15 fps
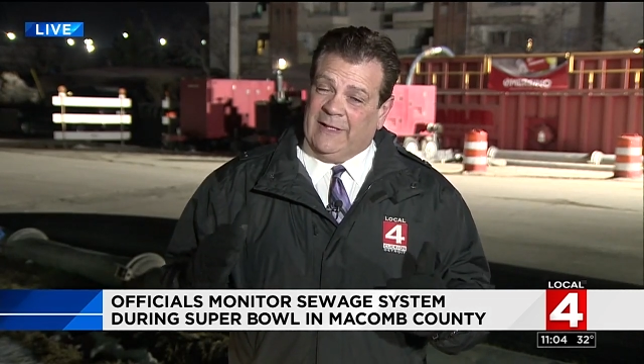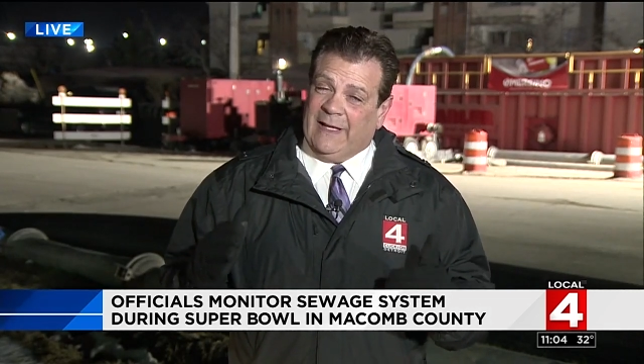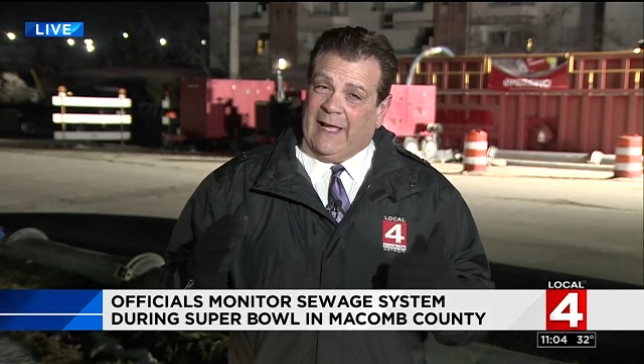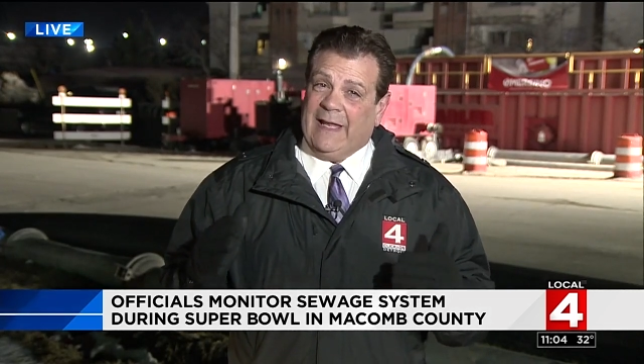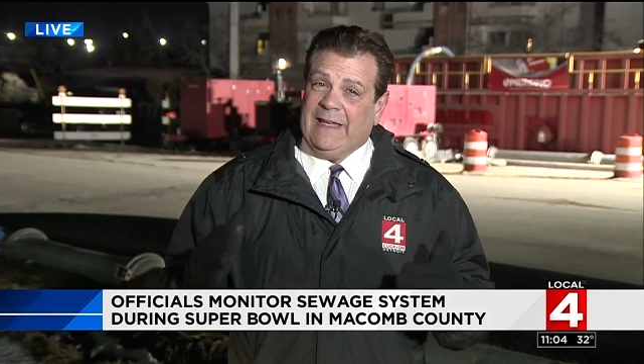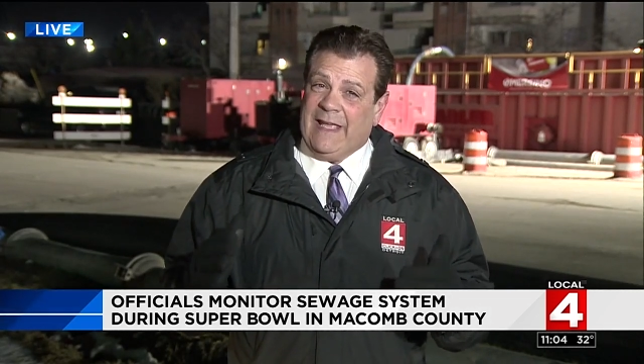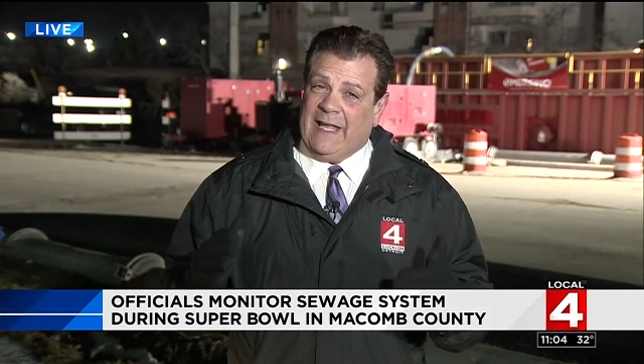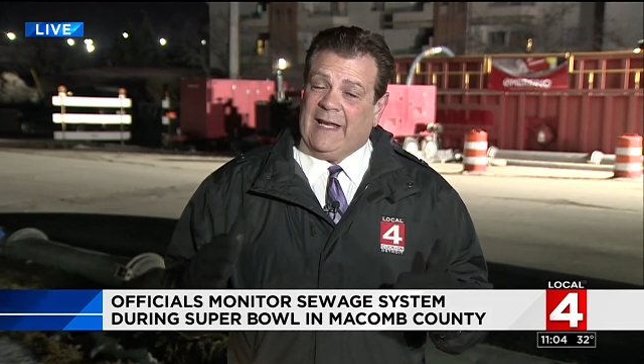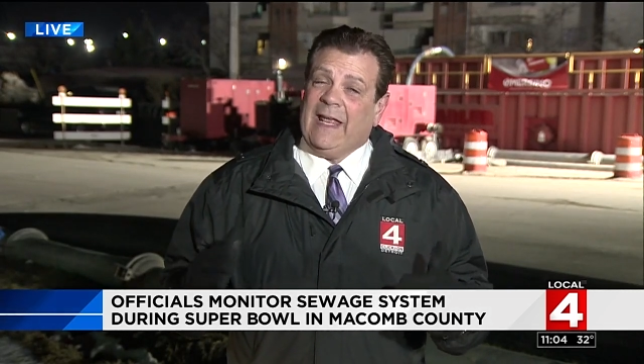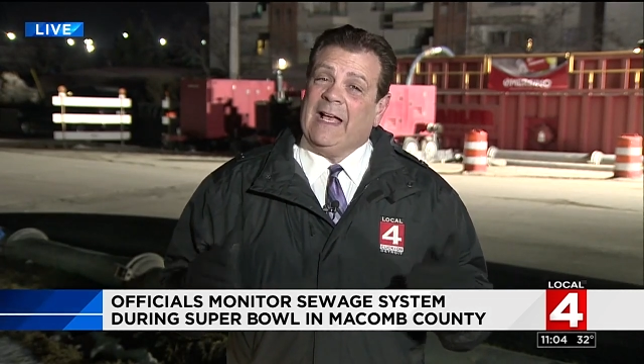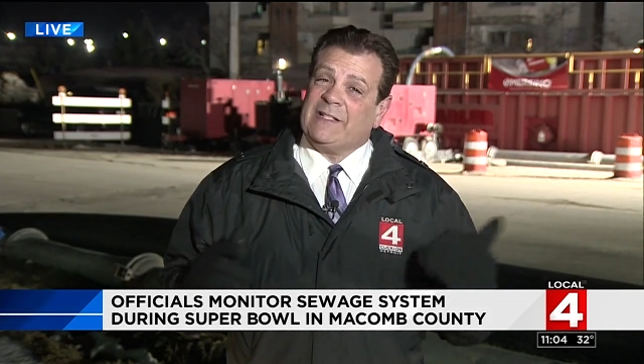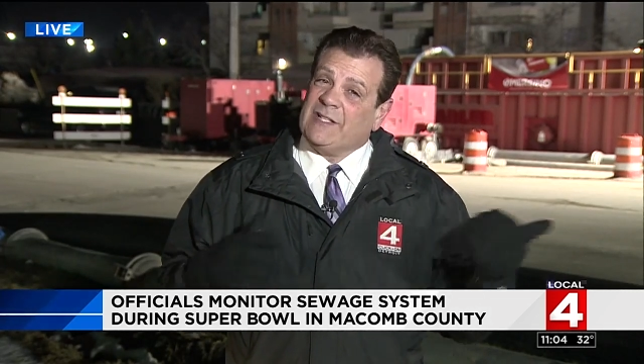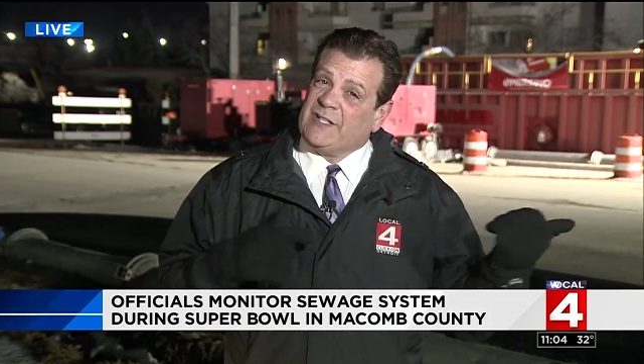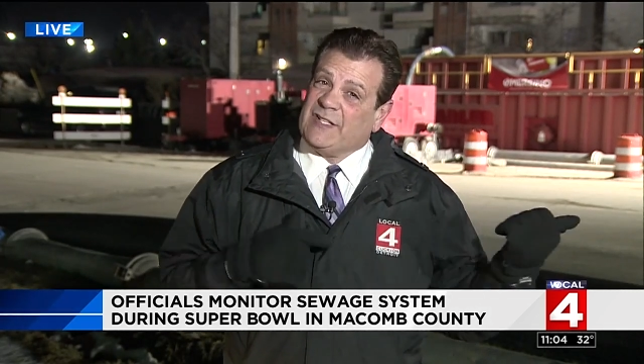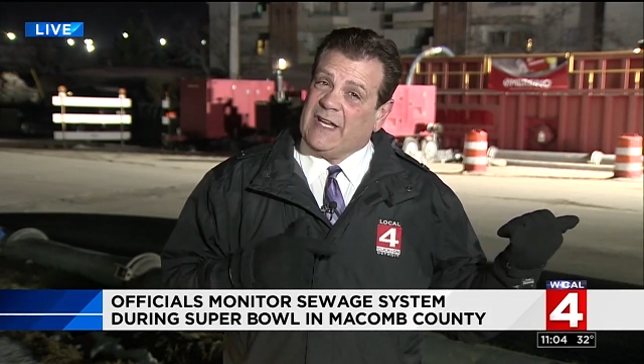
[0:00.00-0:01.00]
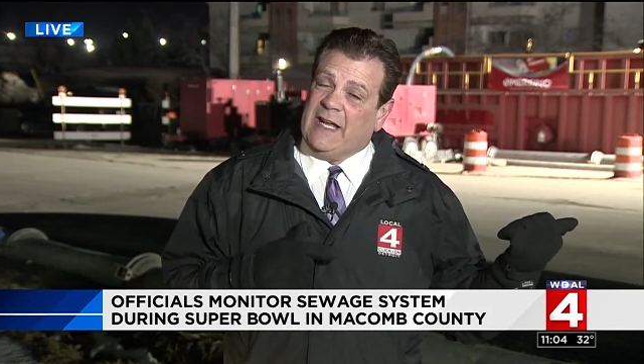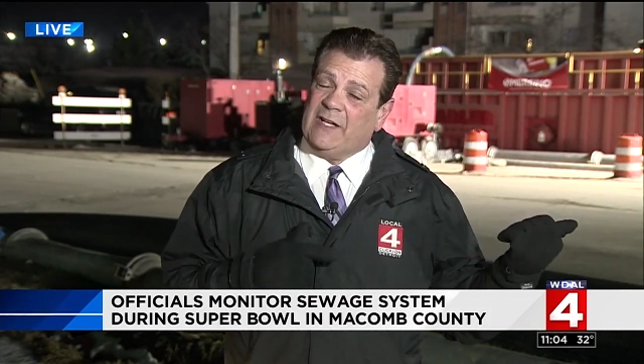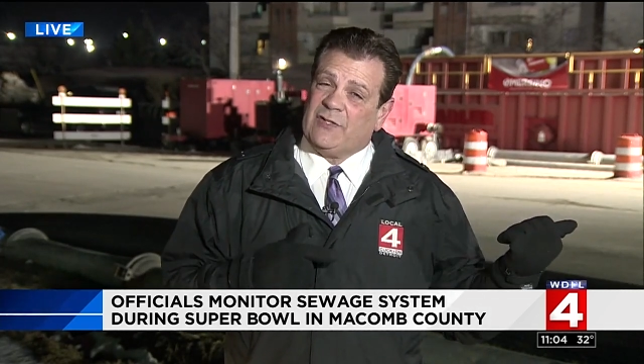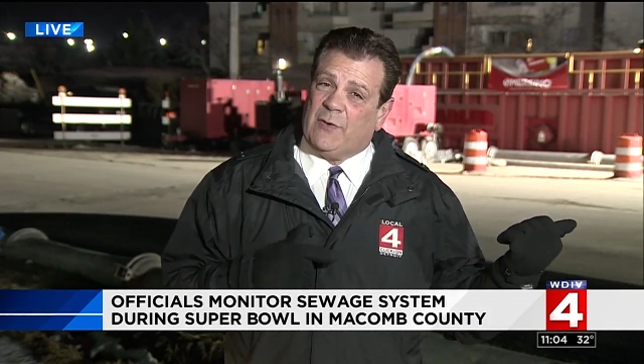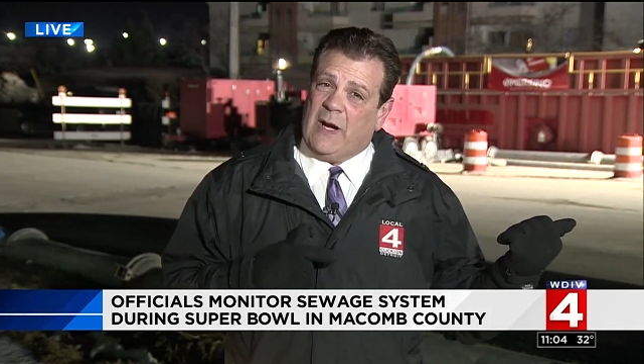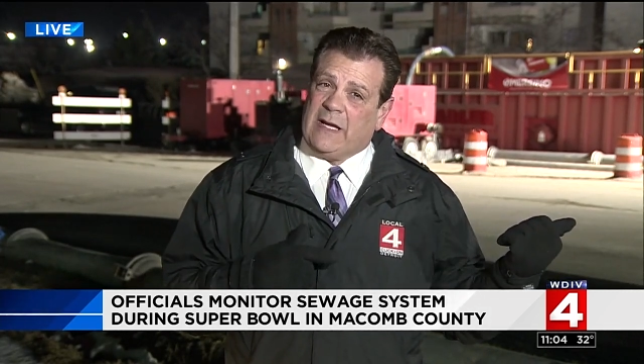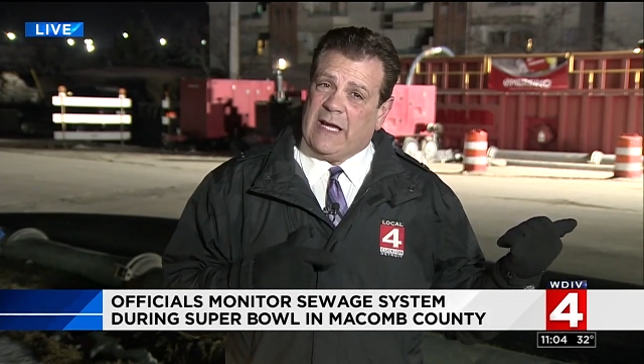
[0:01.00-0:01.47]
And yet, as it stands right